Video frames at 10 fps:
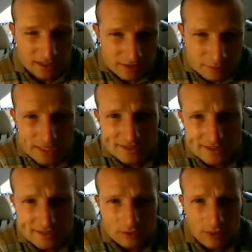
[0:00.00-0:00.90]
If it
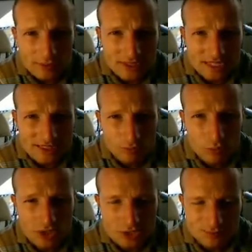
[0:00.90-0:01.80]
pleases you, I would like some
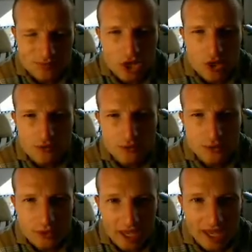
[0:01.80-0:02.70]
water.
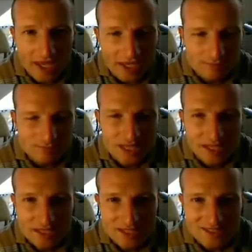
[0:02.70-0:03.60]
Voudrais
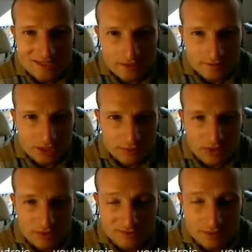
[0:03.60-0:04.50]
is the
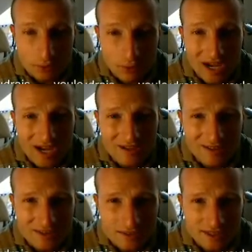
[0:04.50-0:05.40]
verb
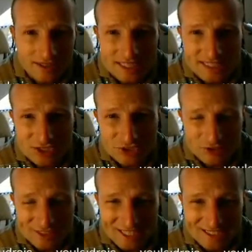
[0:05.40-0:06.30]
vouloir in the
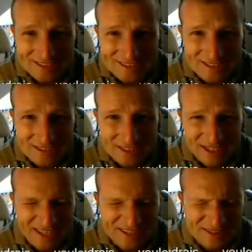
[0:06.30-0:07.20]
conditional tense.
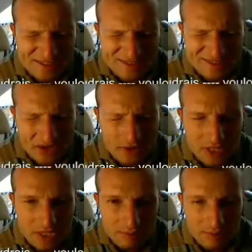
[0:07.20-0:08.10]
It's
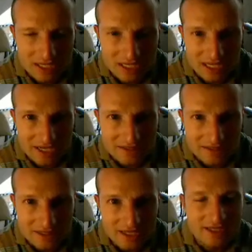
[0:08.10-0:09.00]
very
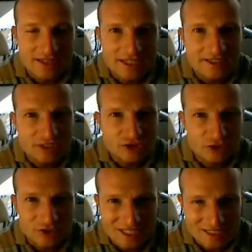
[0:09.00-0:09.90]
polite. The
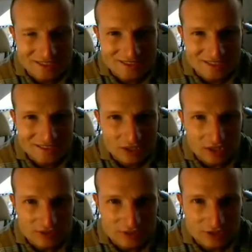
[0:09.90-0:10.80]
conditional tense is
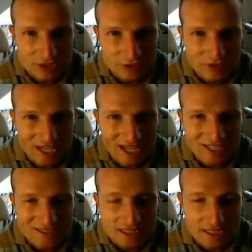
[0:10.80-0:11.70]
also known
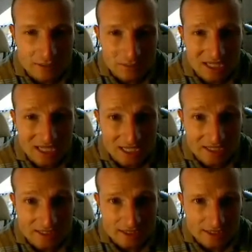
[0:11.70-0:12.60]
as the
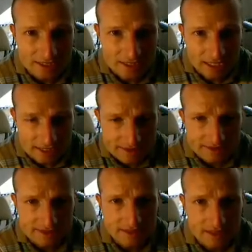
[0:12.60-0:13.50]
polite
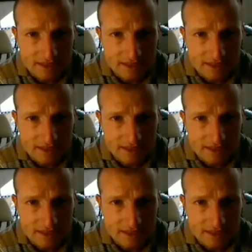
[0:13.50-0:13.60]
tense.